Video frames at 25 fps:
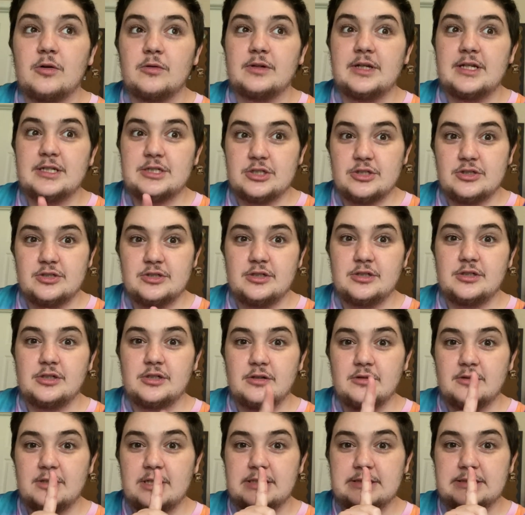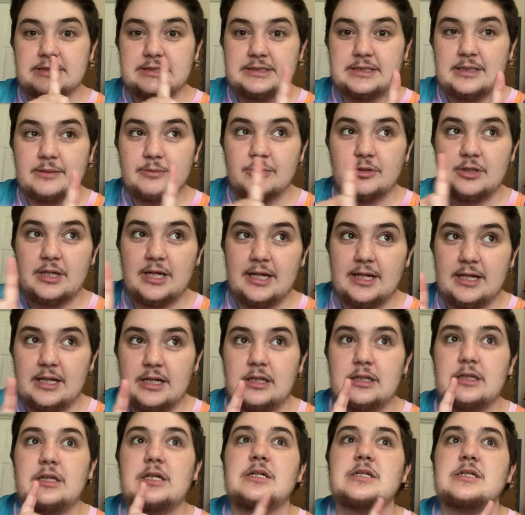and just so you know, that's double
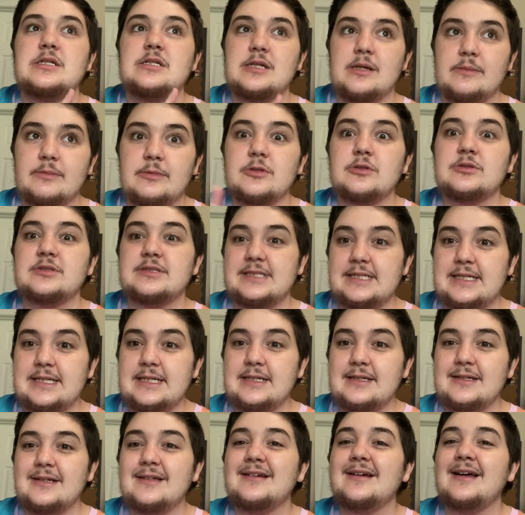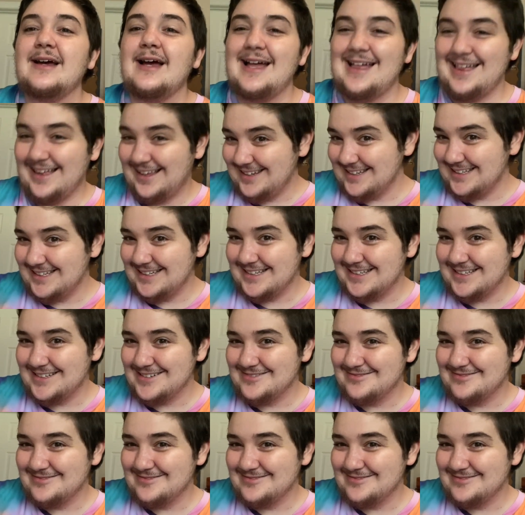L, double T, Elliot.